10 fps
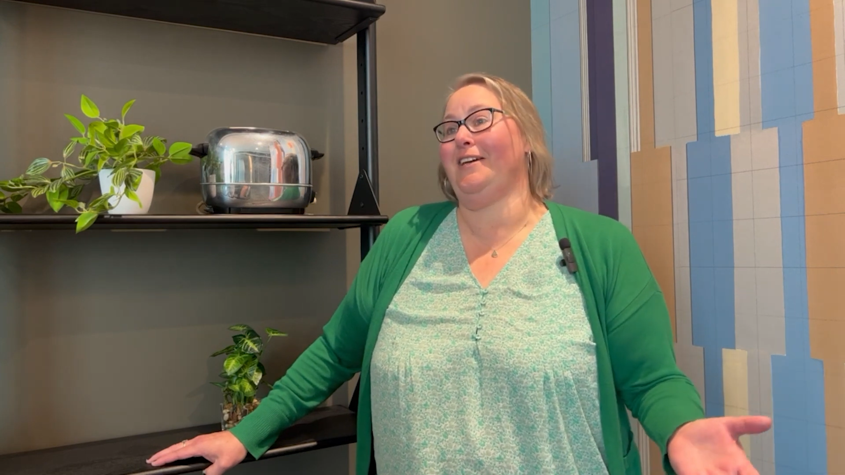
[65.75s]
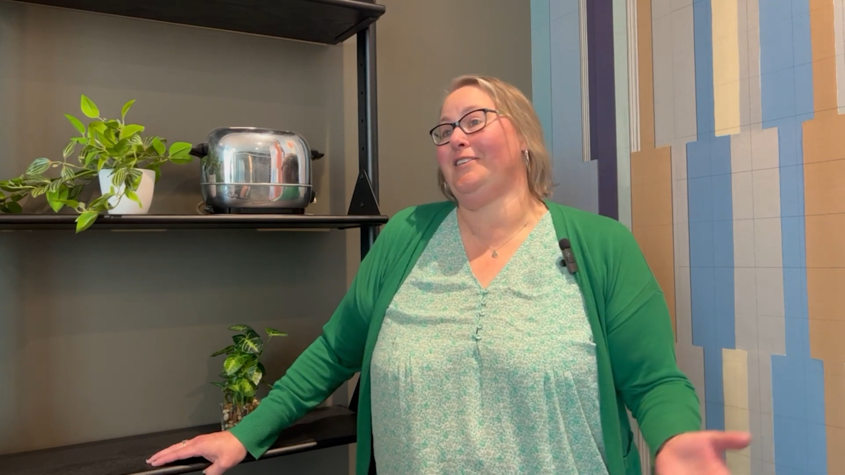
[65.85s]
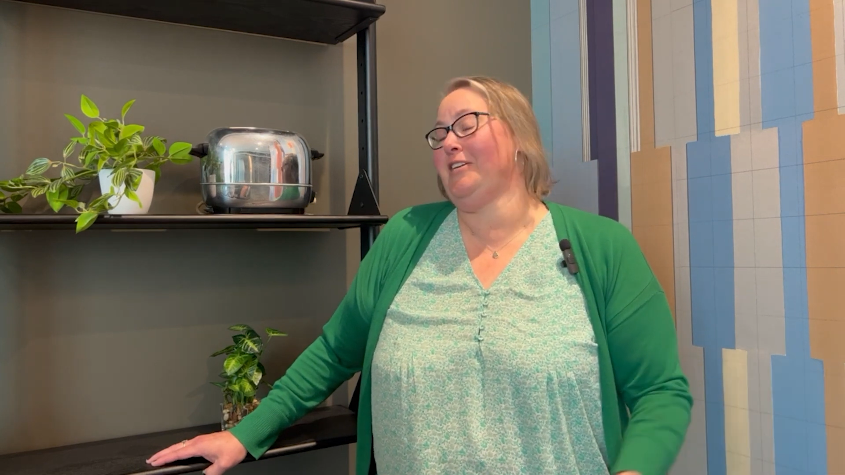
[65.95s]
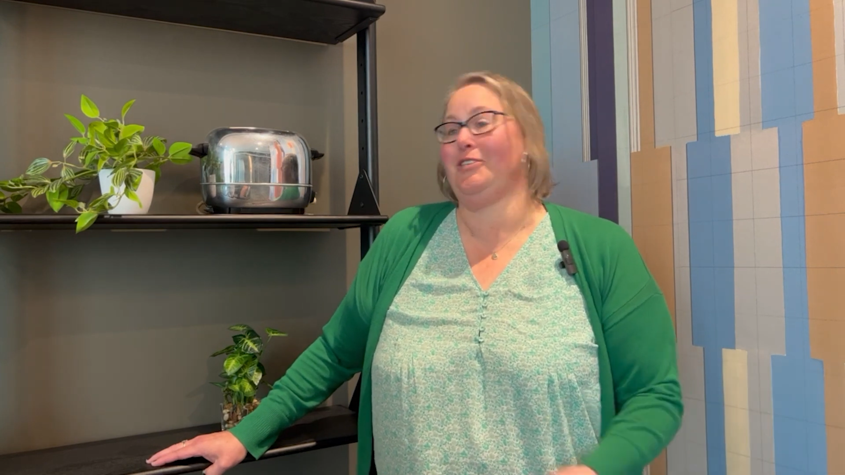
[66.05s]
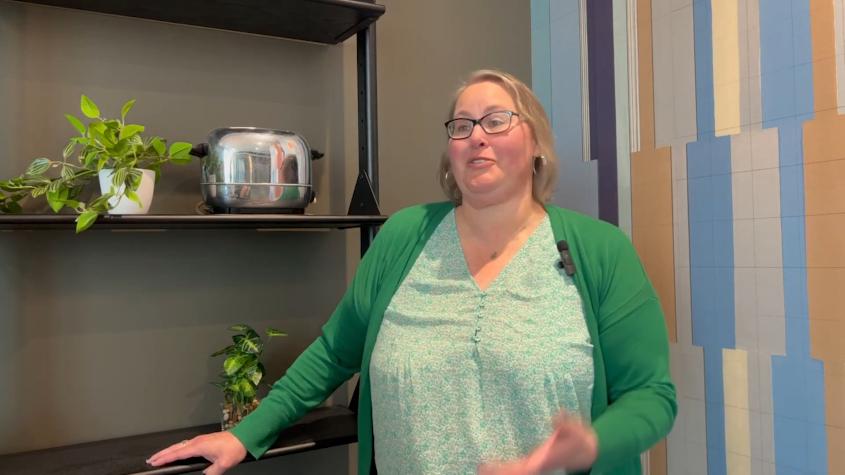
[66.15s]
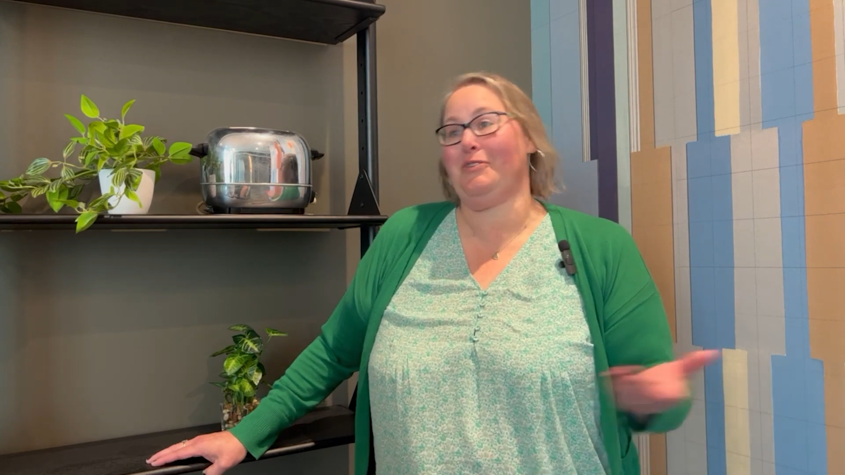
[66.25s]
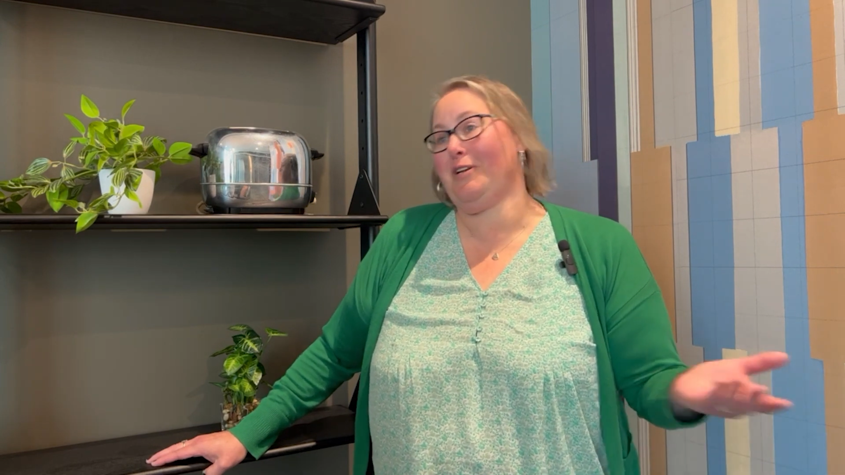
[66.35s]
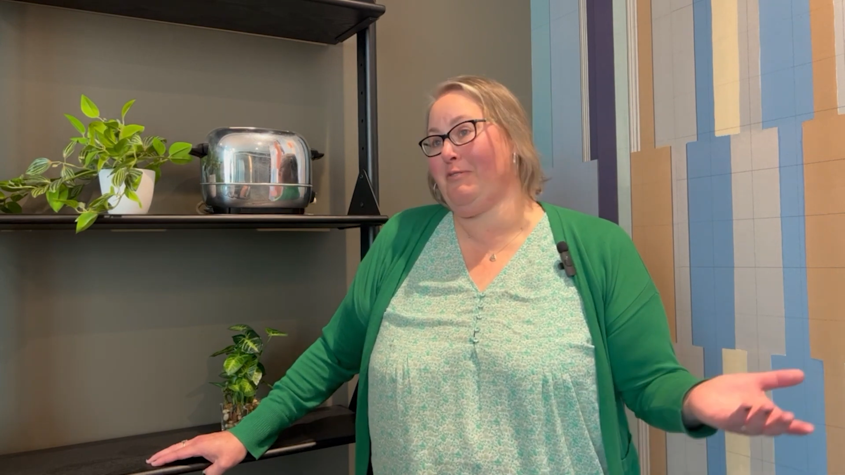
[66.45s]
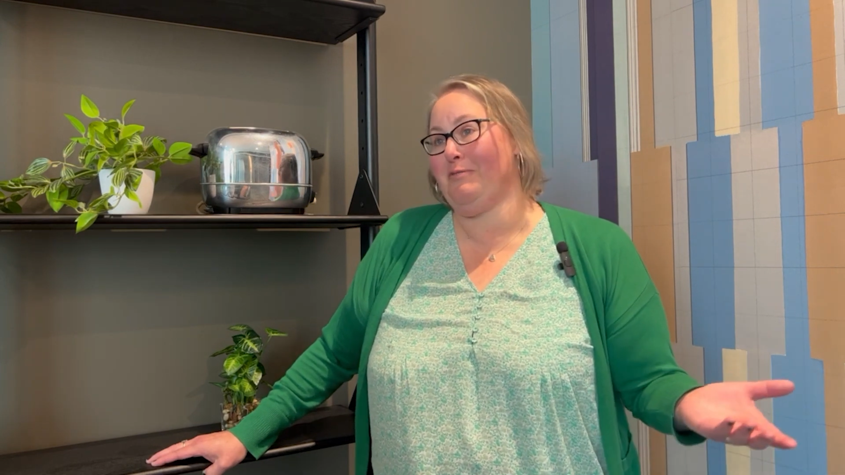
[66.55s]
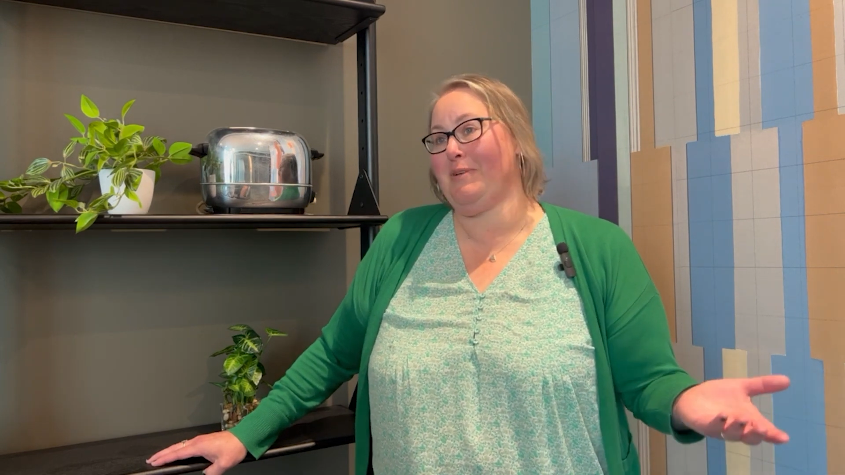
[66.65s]
and here's what
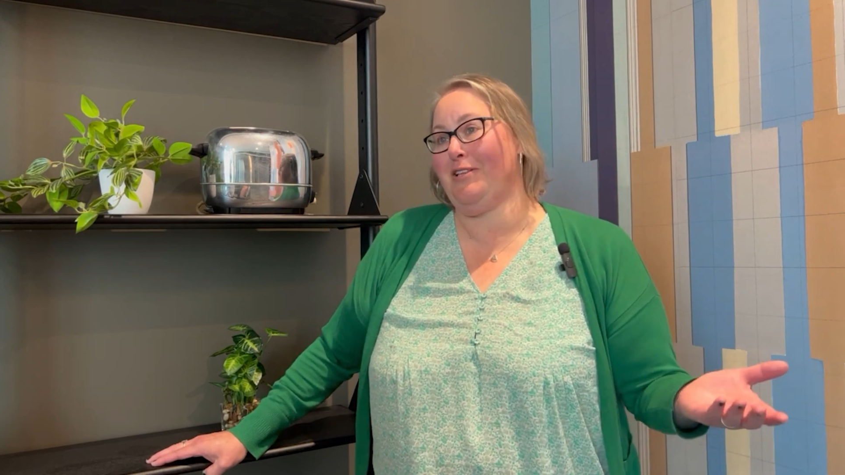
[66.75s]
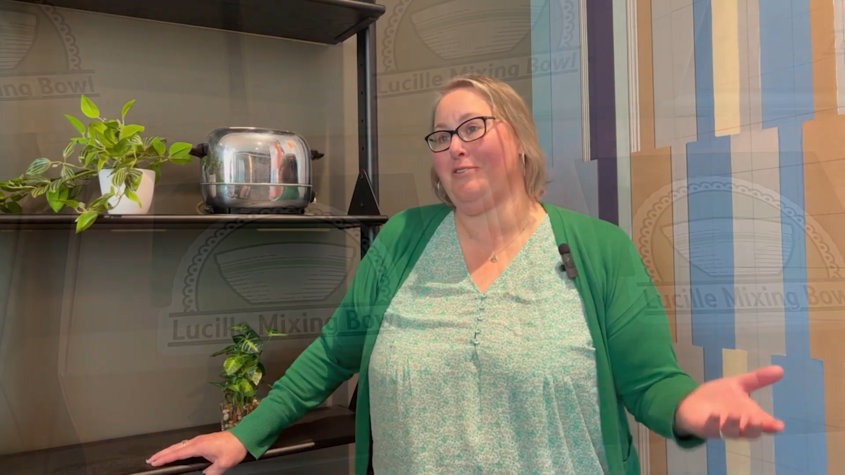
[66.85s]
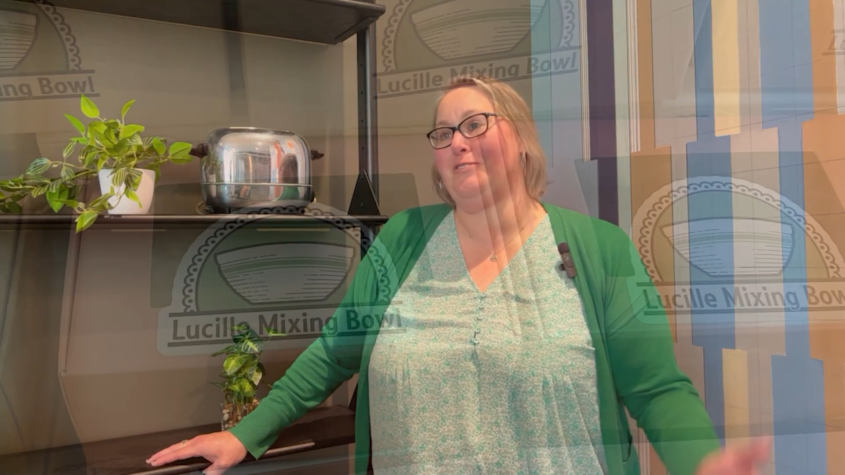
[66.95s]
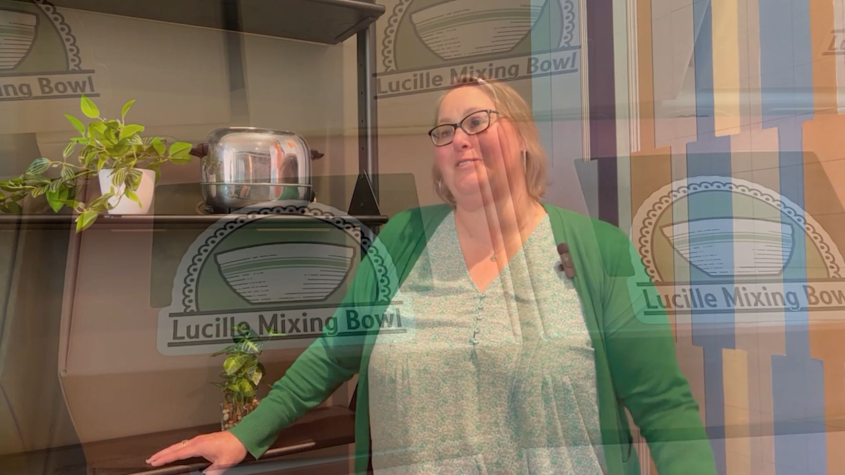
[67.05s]
I want my logo